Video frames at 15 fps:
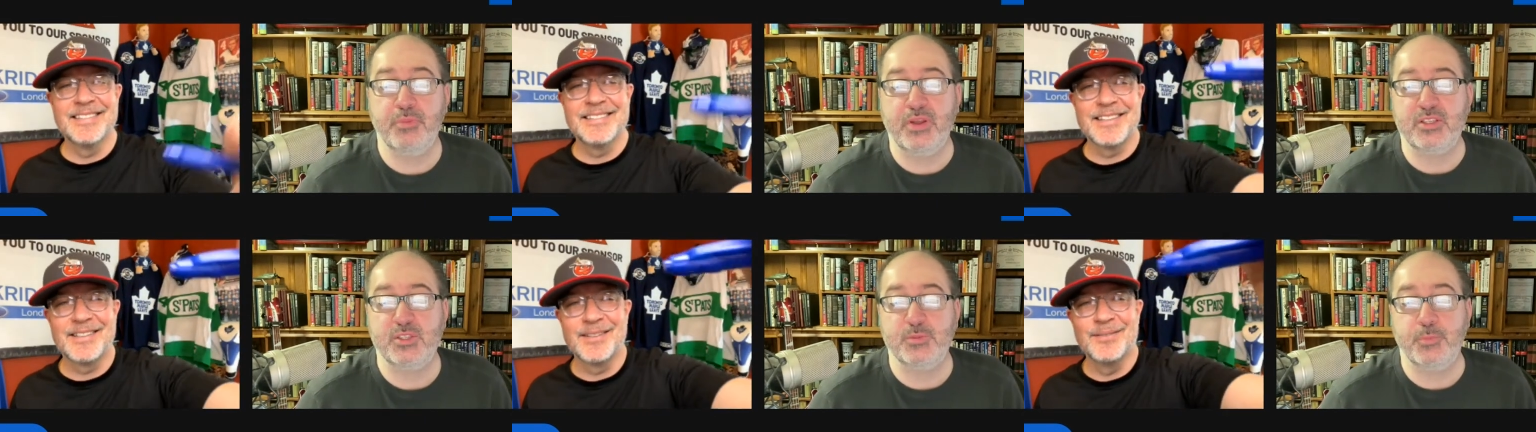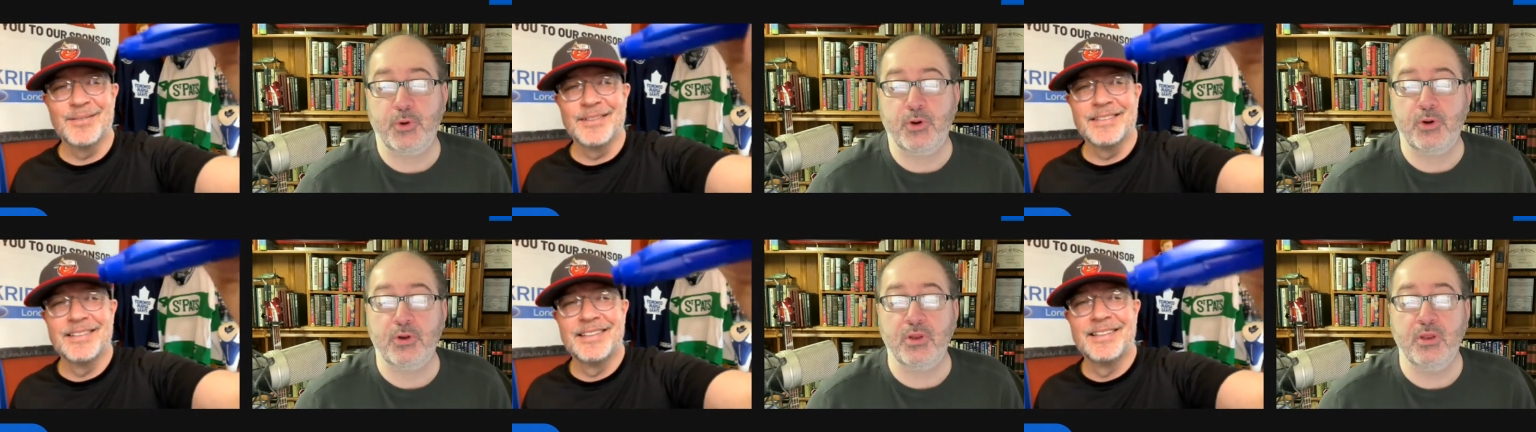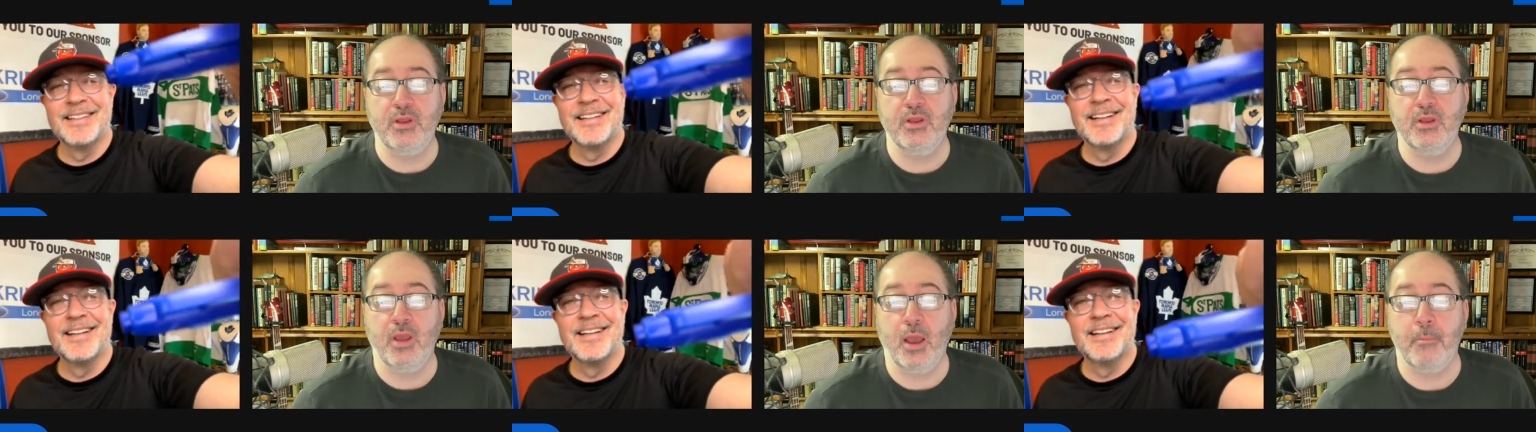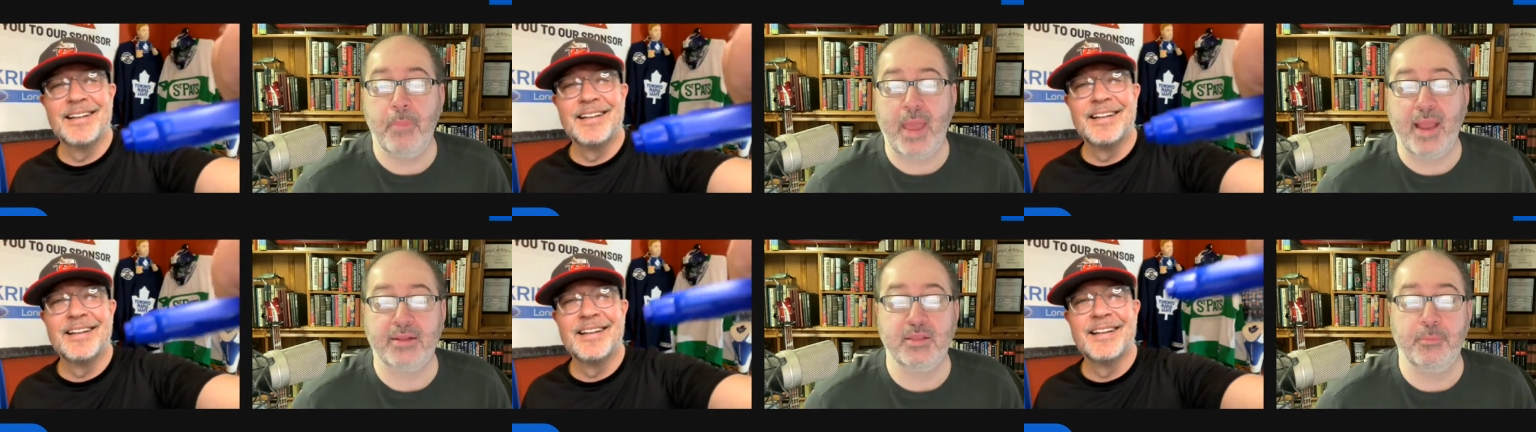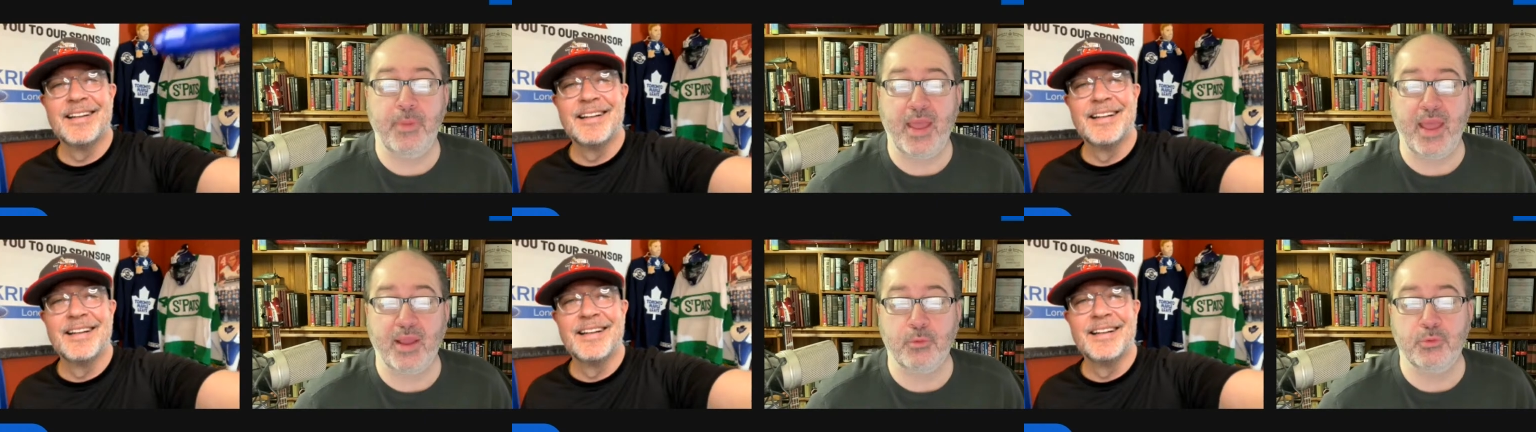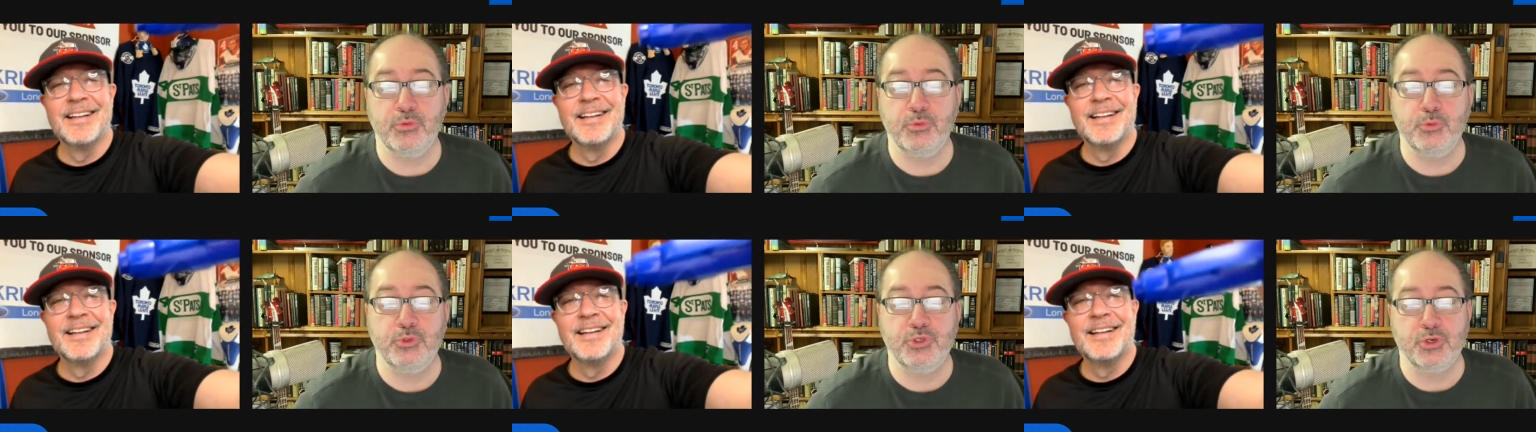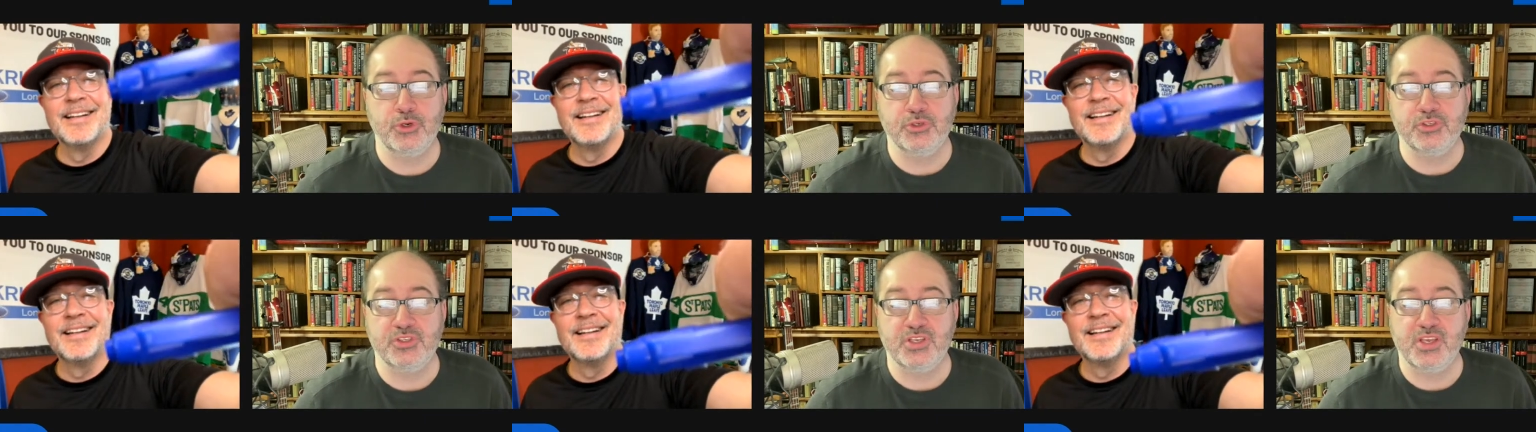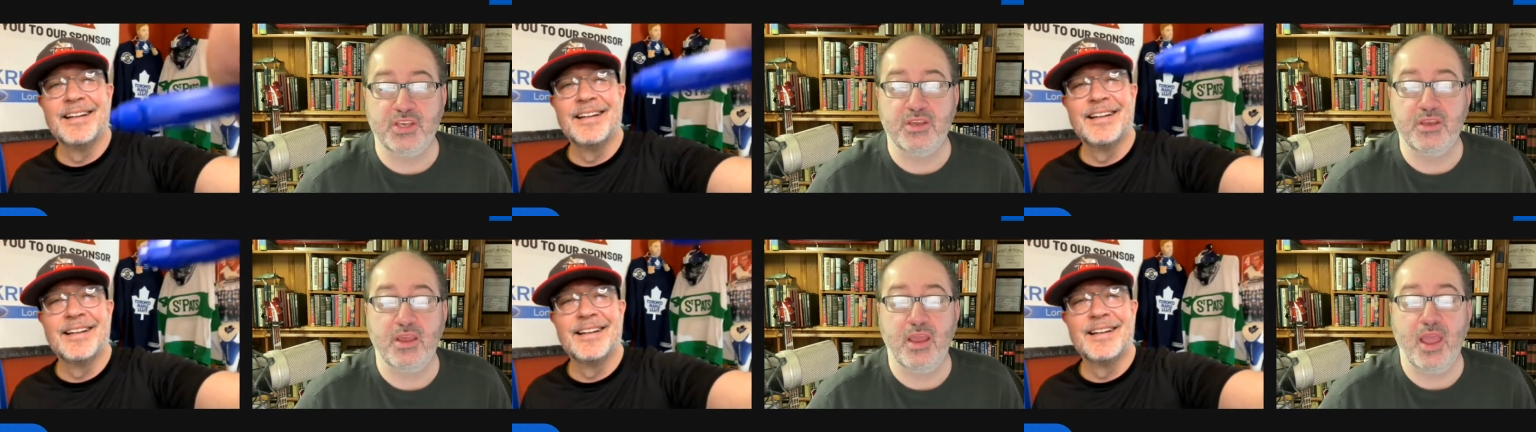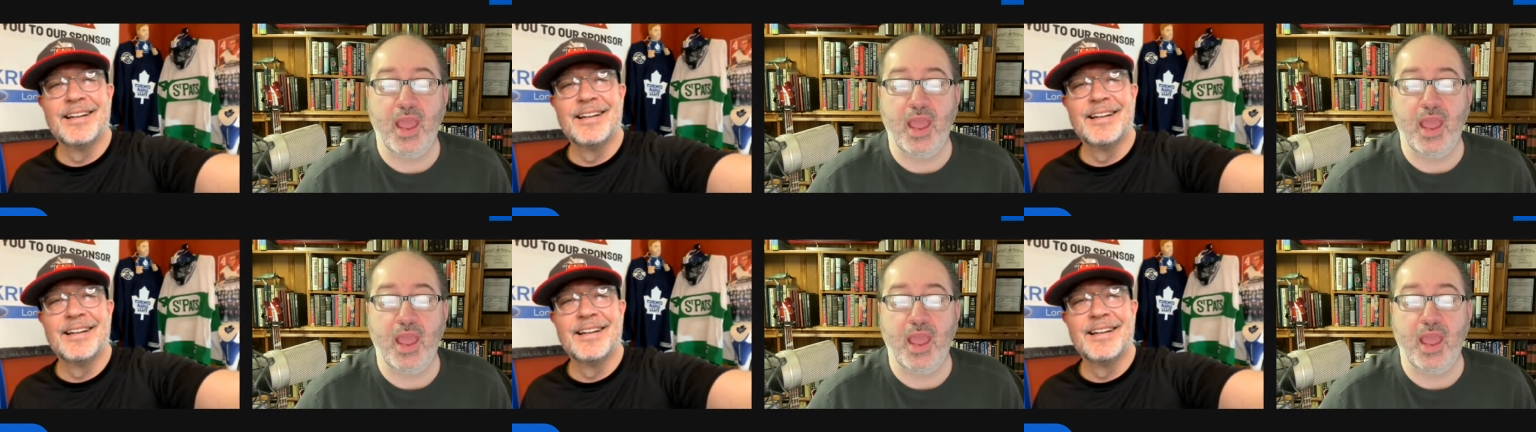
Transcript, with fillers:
Speaker 1: Pittsburgh back to back with New Jersey